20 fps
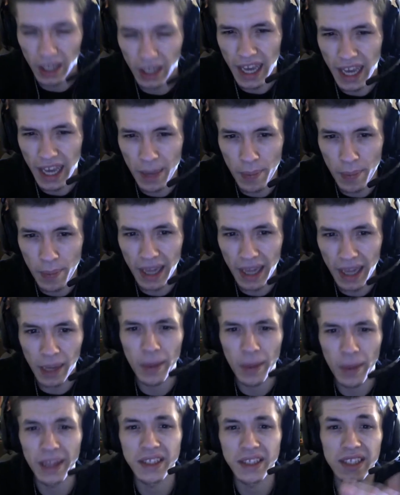it
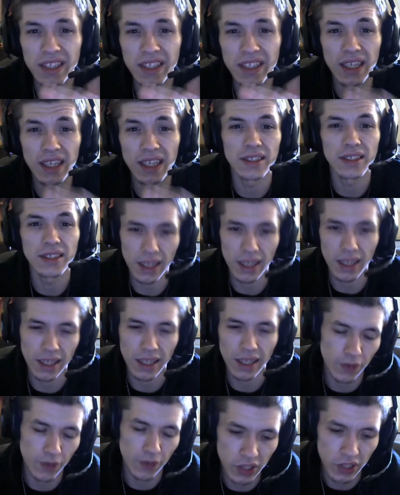made sense like as
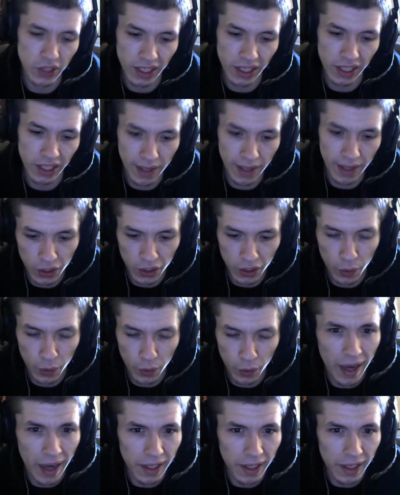far as the connection to
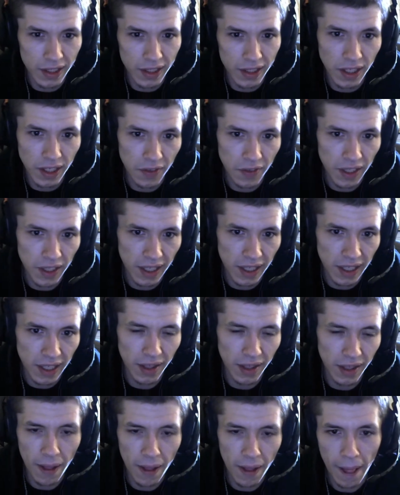humanity and stuff like that,
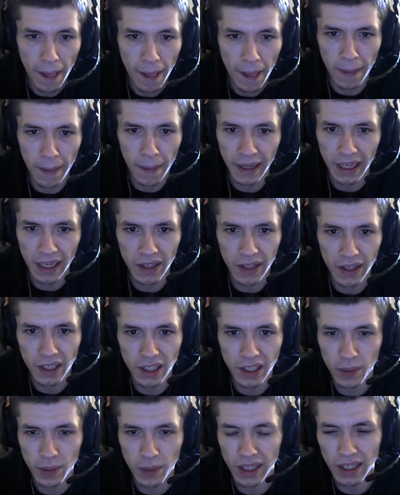and like how they
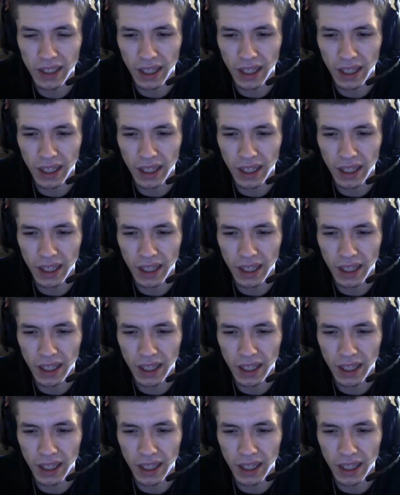explained it.